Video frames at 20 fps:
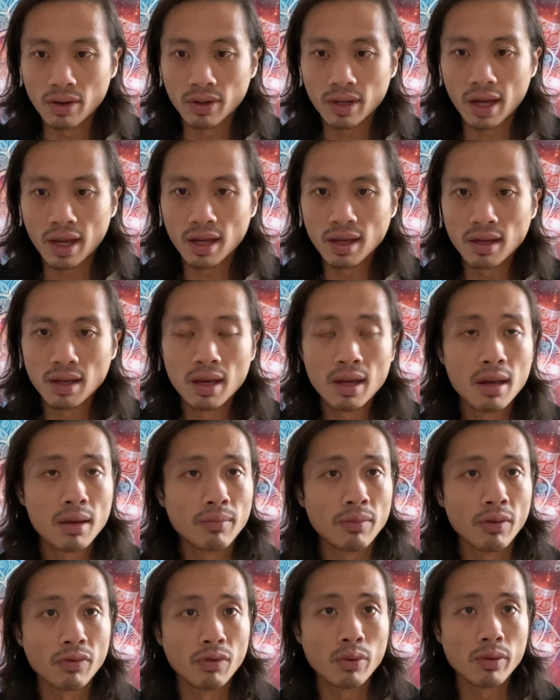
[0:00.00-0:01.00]
Okay,
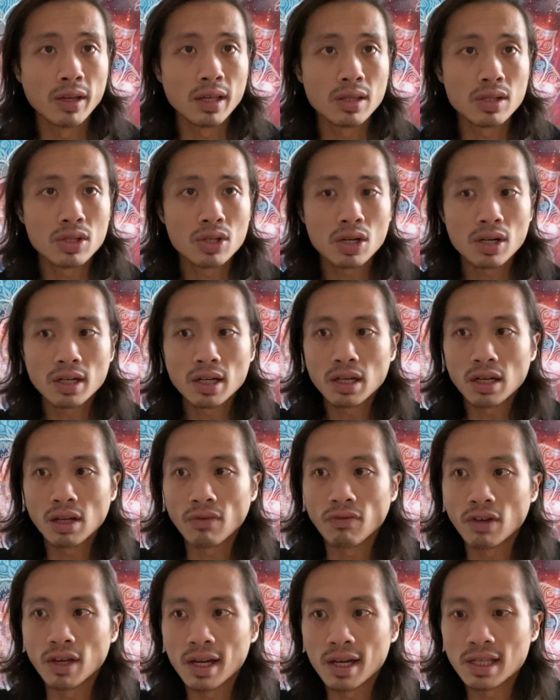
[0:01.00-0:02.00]
before we get started,
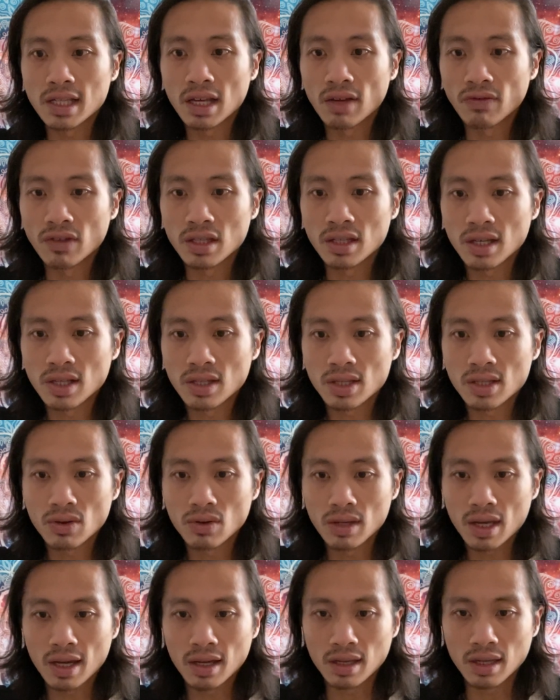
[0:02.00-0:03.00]
if you guys haven't done so
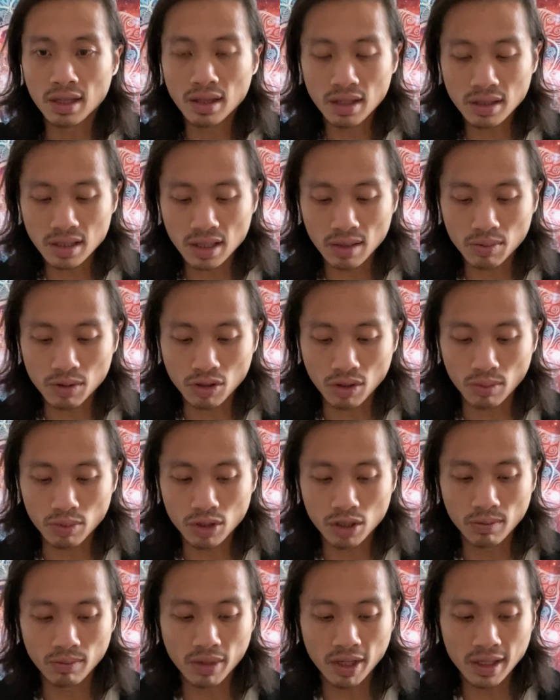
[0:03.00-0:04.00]
yet, hit the
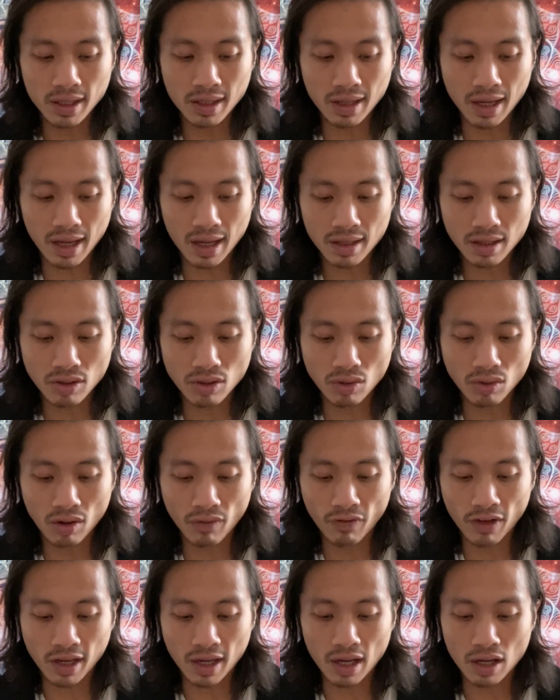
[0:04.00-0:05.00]
subscription button and the
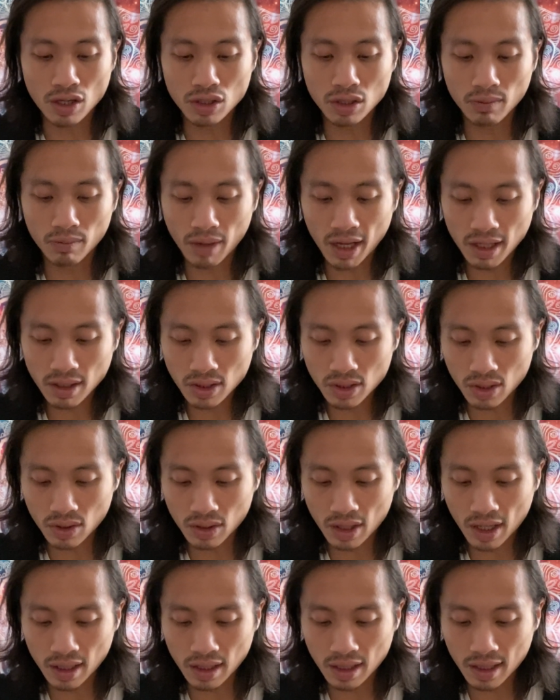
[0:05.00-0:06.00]
notification bell so
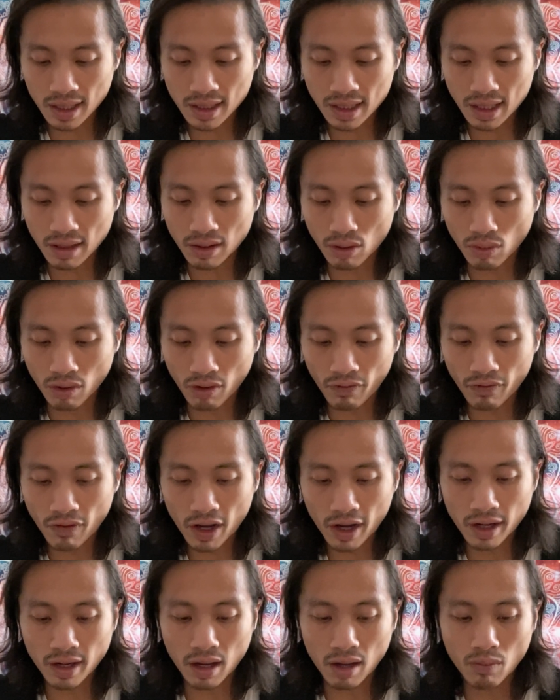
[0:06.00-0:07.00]
that you guys get
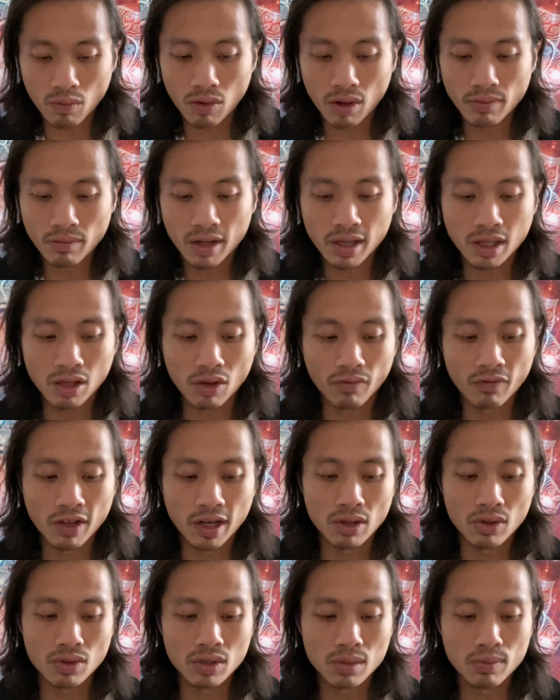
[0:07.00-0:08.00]
notified on when my new
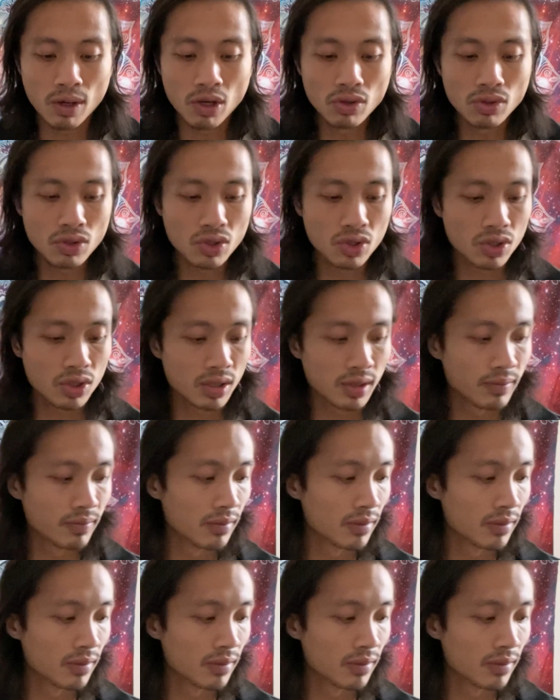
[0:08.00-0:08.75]
videos post.